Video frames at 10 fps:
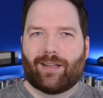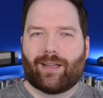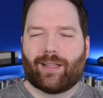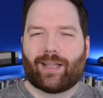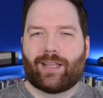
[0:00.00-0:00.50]

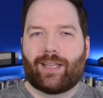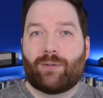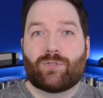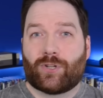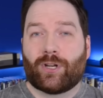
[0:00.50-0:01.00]
uh, he
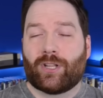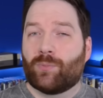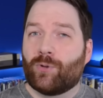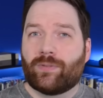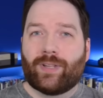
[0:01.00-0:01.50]
was good in the
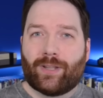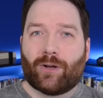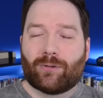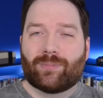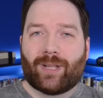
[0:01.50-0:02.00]
movie
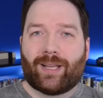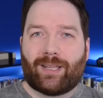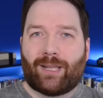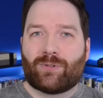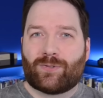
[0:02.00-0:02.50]
though. Like
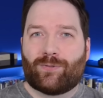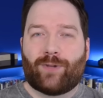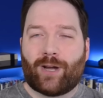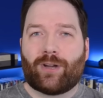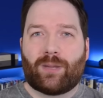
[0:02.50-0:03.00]
he was
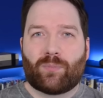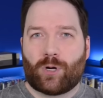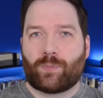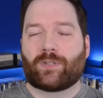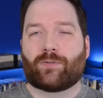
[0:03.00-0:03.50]
very
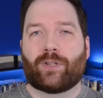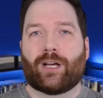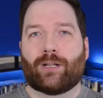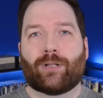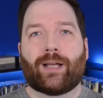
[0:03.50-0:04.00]
purposefully
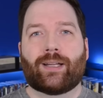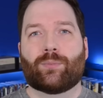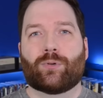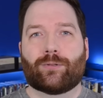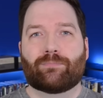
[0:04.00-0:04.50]

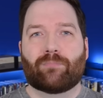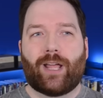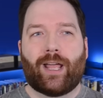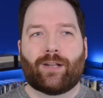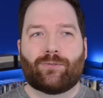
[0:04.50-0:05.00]
unlikable
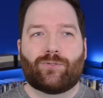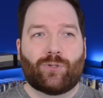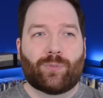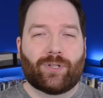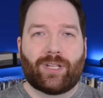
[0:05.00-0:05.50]
and
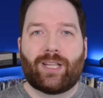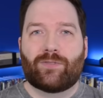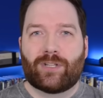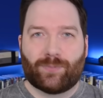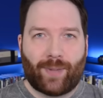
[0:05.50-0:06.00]
you
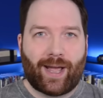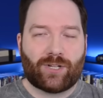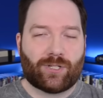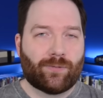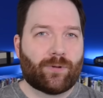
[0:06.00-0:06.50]
believed his
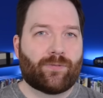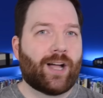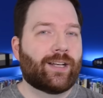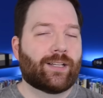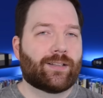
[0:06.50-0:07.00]
passion for
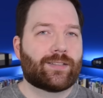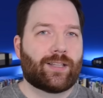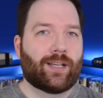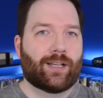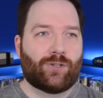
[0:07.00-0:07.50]
finding this
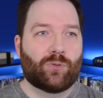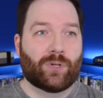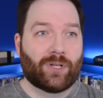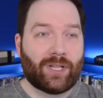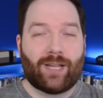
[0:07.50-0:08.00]
thing and you
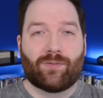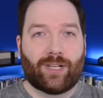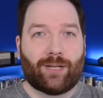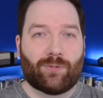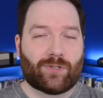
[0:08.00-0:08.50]
believed
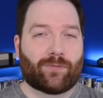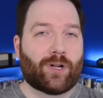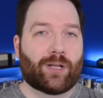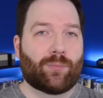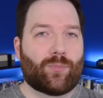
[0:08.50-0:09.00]
that he was a
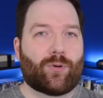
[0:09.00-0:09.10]
fucking